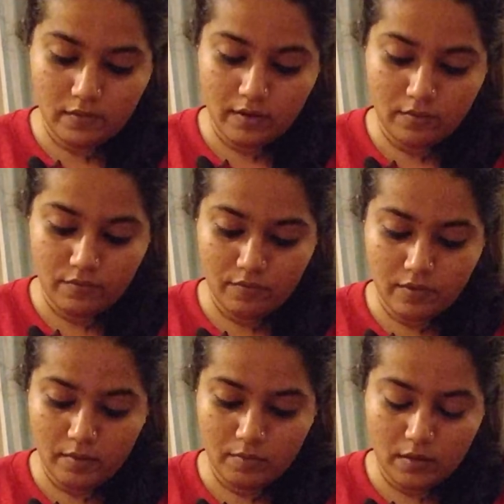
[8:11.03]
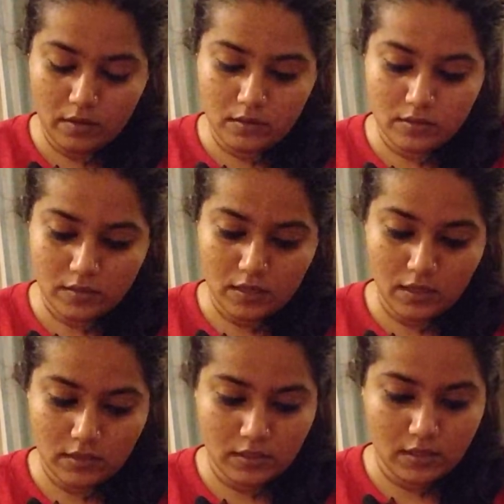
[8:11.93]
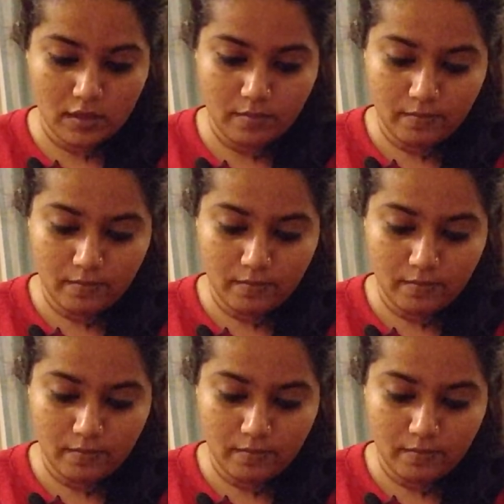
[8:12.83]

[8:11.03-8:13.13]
Divine Feminine's next step.